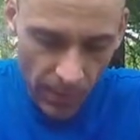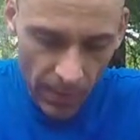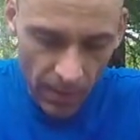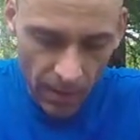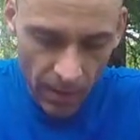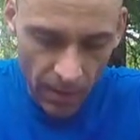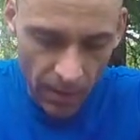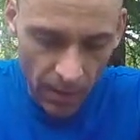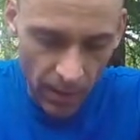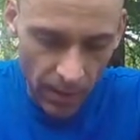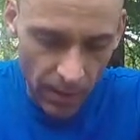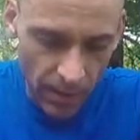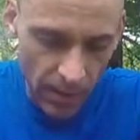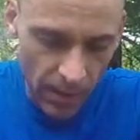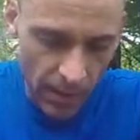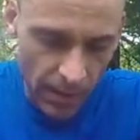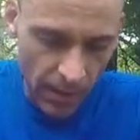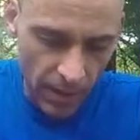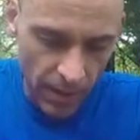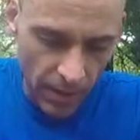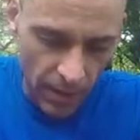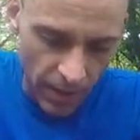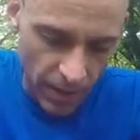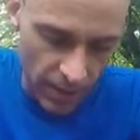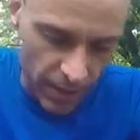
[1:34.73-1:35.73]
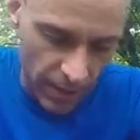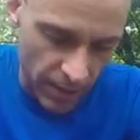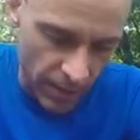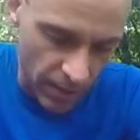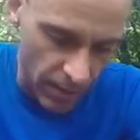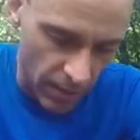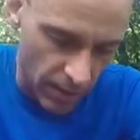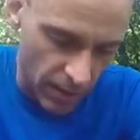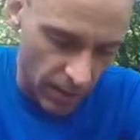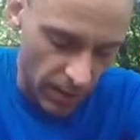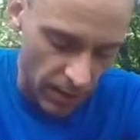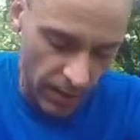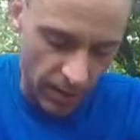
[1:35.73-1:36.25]
I
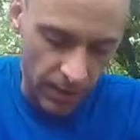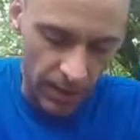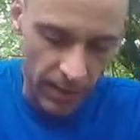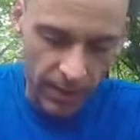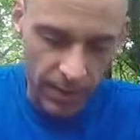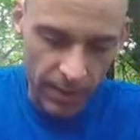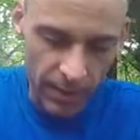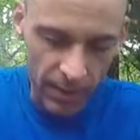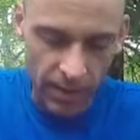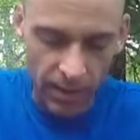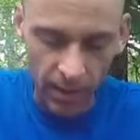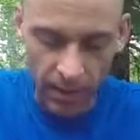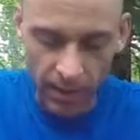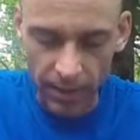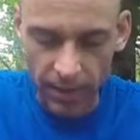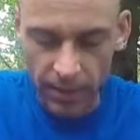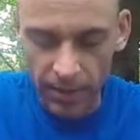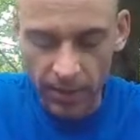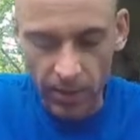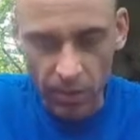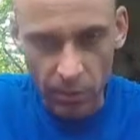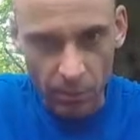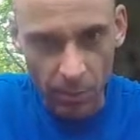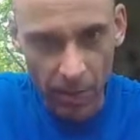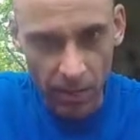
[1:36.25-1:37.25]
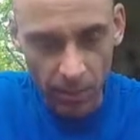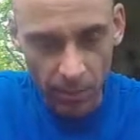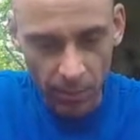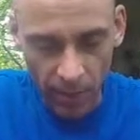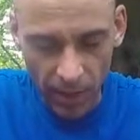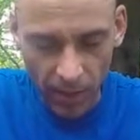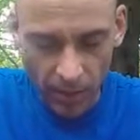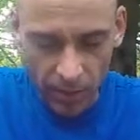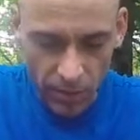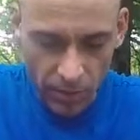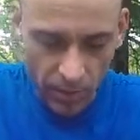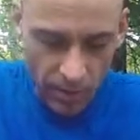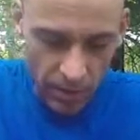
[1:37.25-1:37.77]
like in this
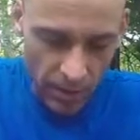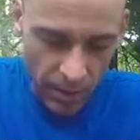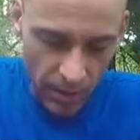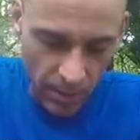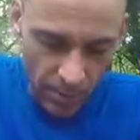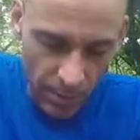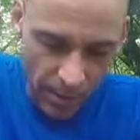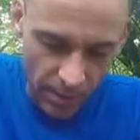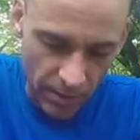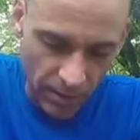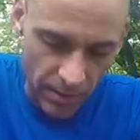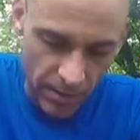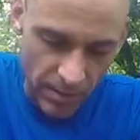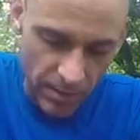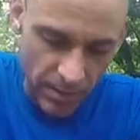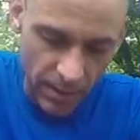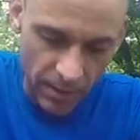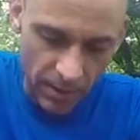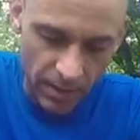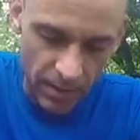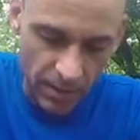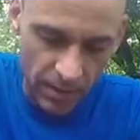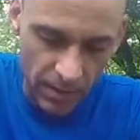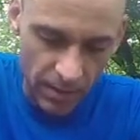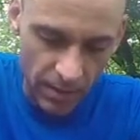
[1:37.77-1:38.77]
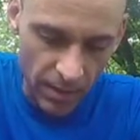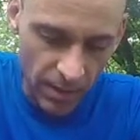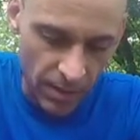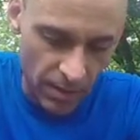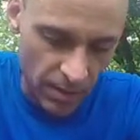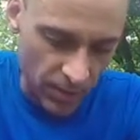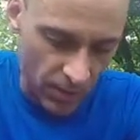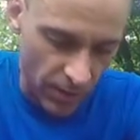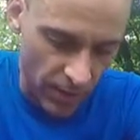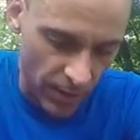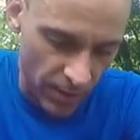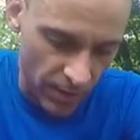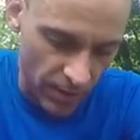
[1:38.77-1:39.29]
backpack, which I'll talk about in a second, the
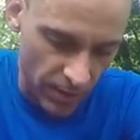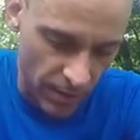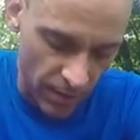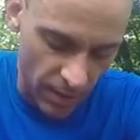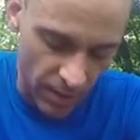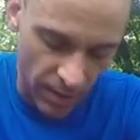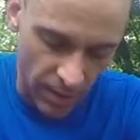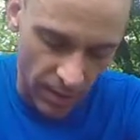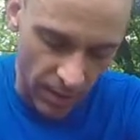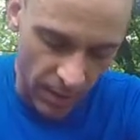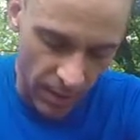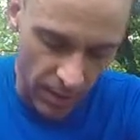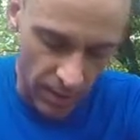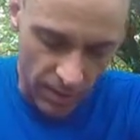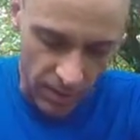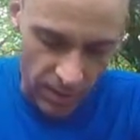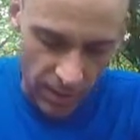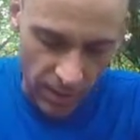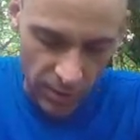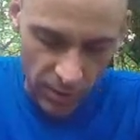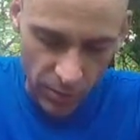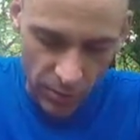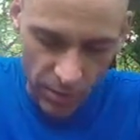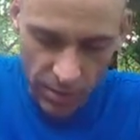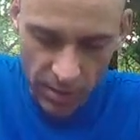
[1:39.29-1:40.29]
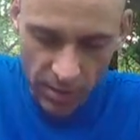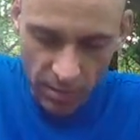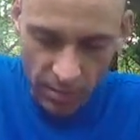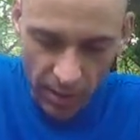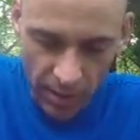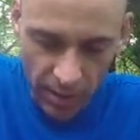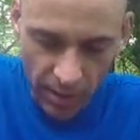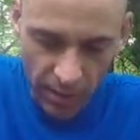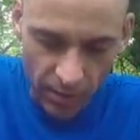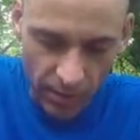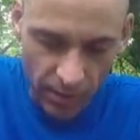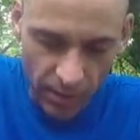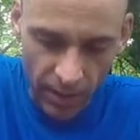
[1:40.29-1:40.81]
fact that it has a hydration
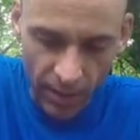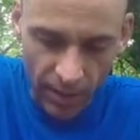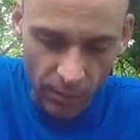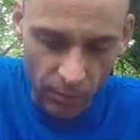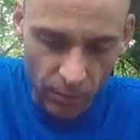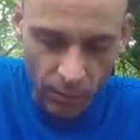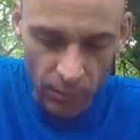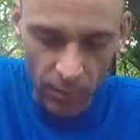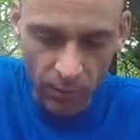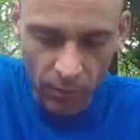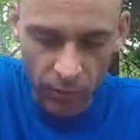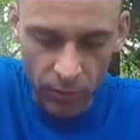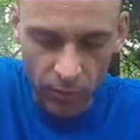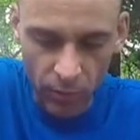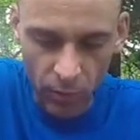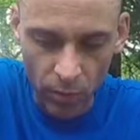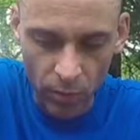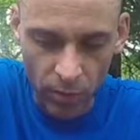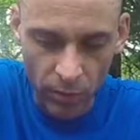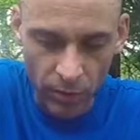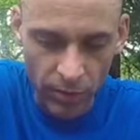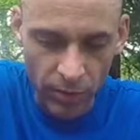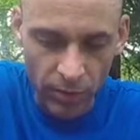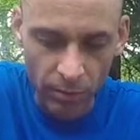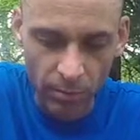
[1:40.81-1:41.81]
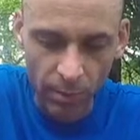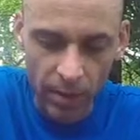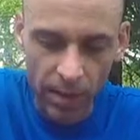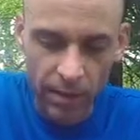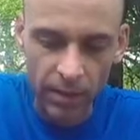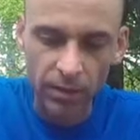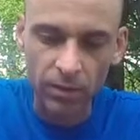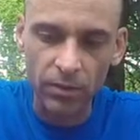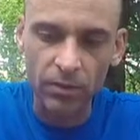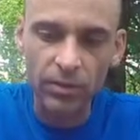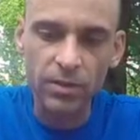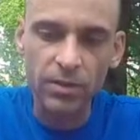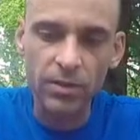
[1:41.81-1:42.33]
bladder and room for 2
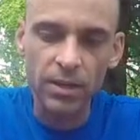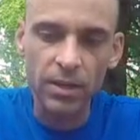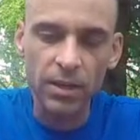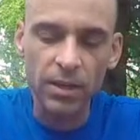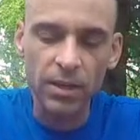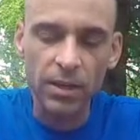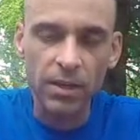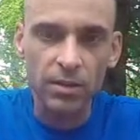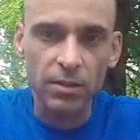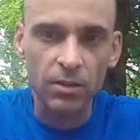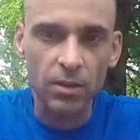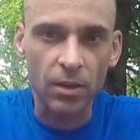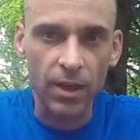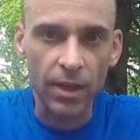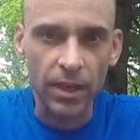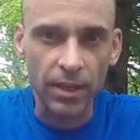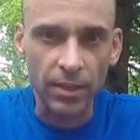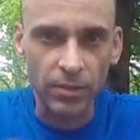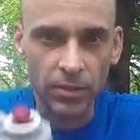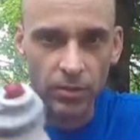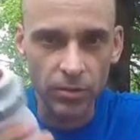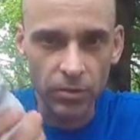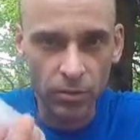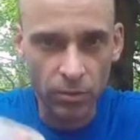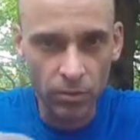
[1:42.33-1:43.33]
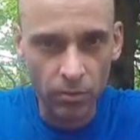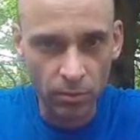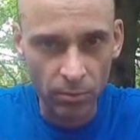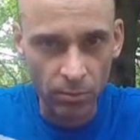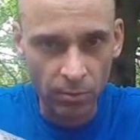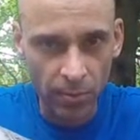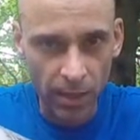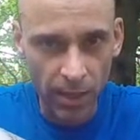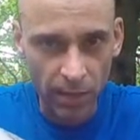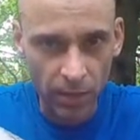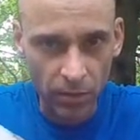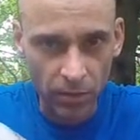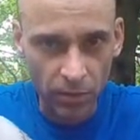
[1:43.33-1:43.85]
bottles. So I had 2
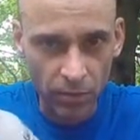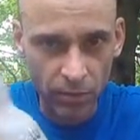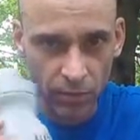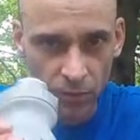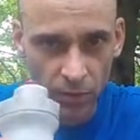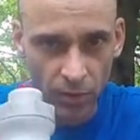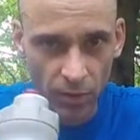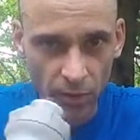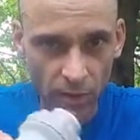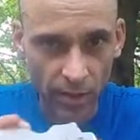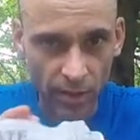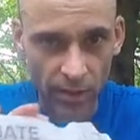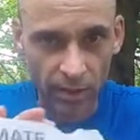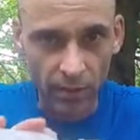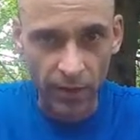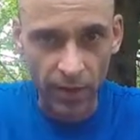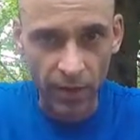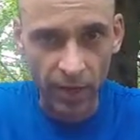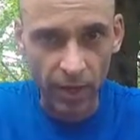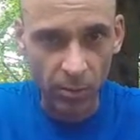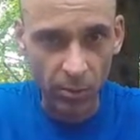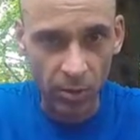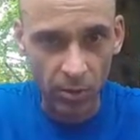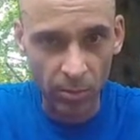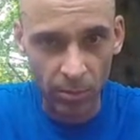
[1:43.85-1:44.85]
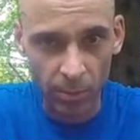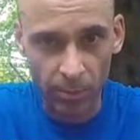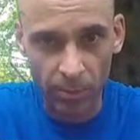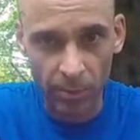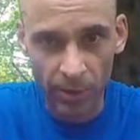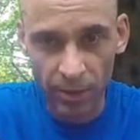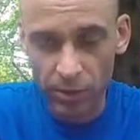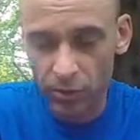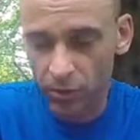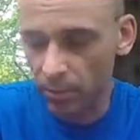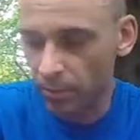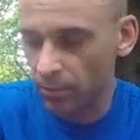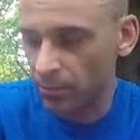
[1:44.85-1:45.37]
bottles full of Hammer
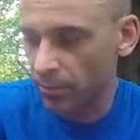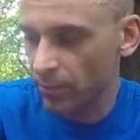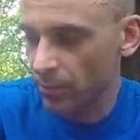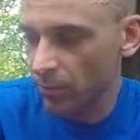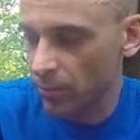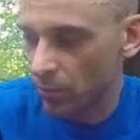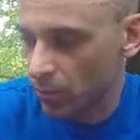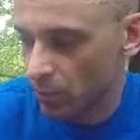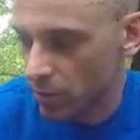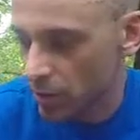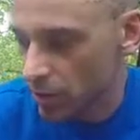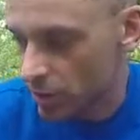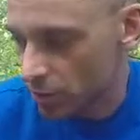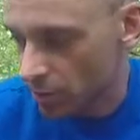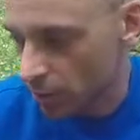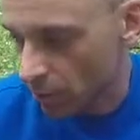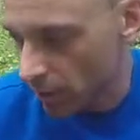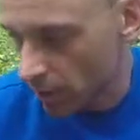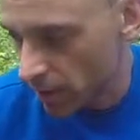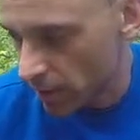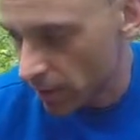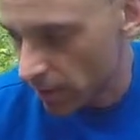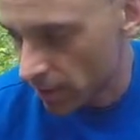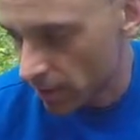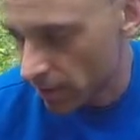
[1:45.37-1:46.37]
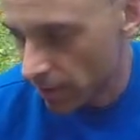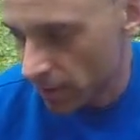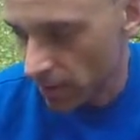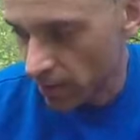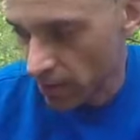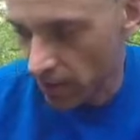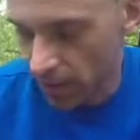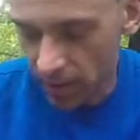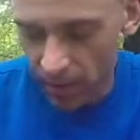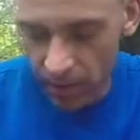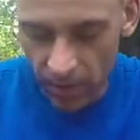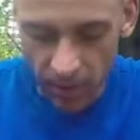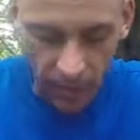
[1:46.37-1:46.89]
Perpetuum, which is great.
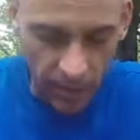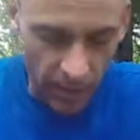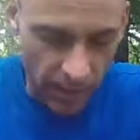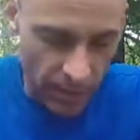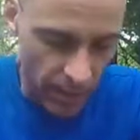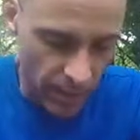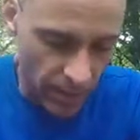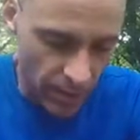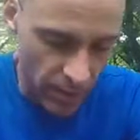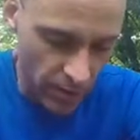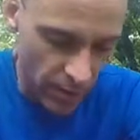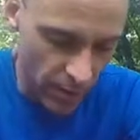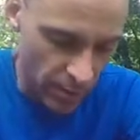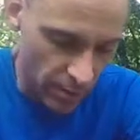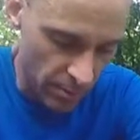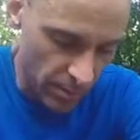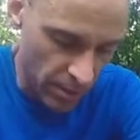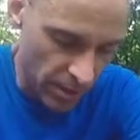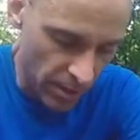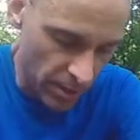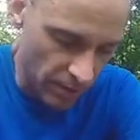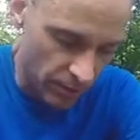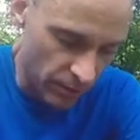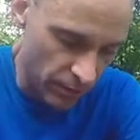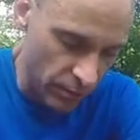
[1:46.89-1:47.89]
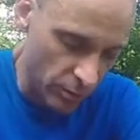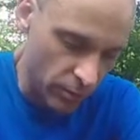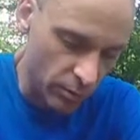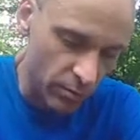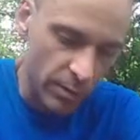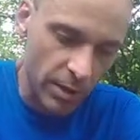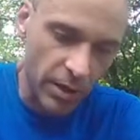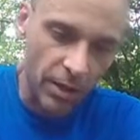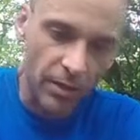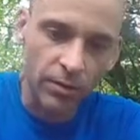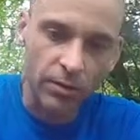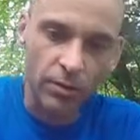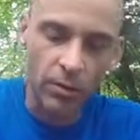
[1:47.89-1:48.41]
Hydrated me and fueled me
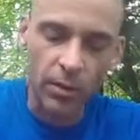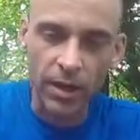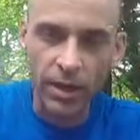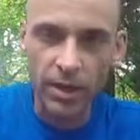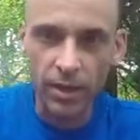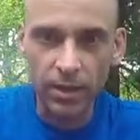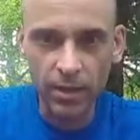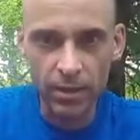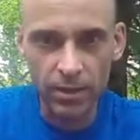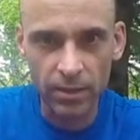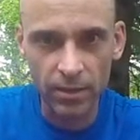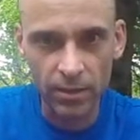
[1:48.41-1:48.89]
on the way.